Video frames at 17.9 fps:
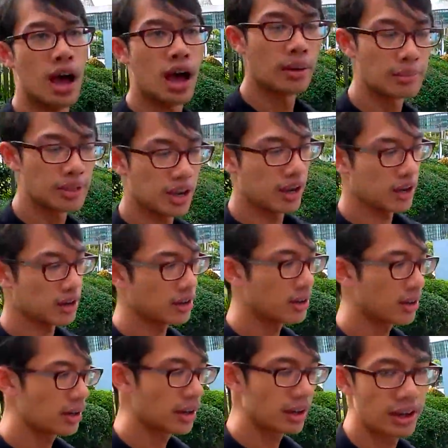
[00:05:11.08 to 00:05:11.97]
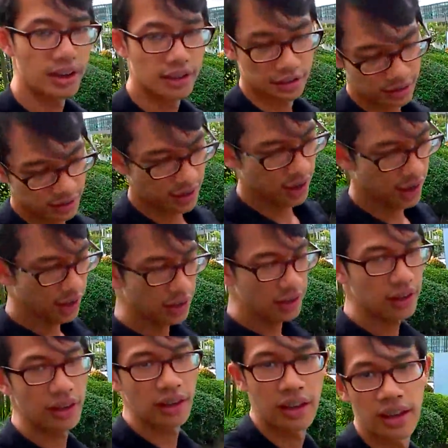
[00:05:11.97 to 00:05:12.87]
I'm tired as
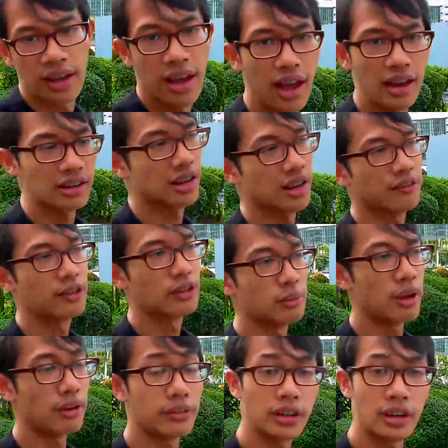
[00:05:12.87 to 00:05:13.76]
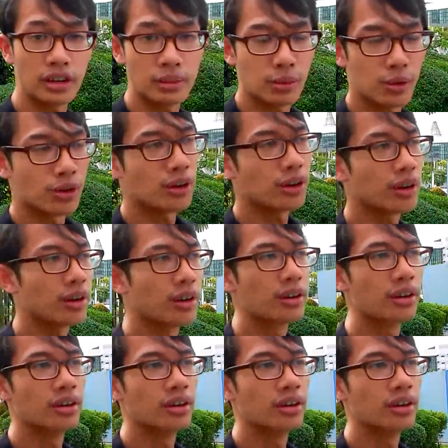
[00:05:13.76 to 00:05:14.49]
hell. I can't feel my feet anymore.